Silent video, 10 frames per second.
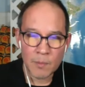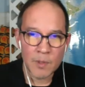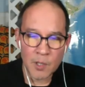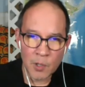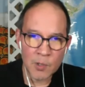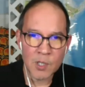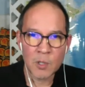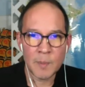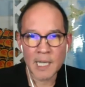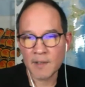
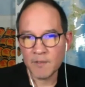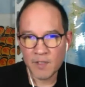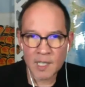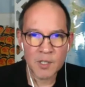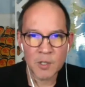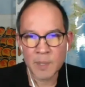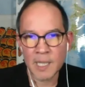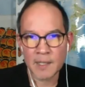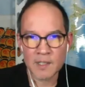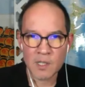YouTubing and
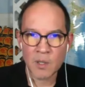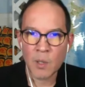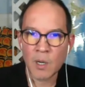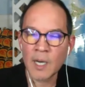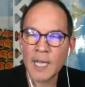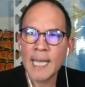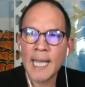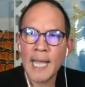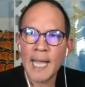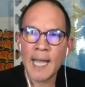VTubing and so on.
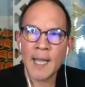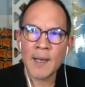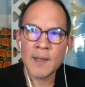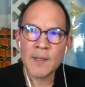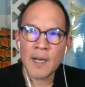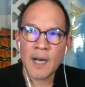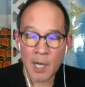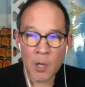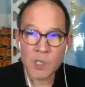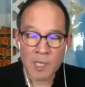And I
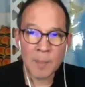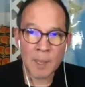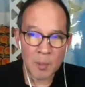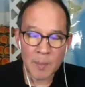know some people make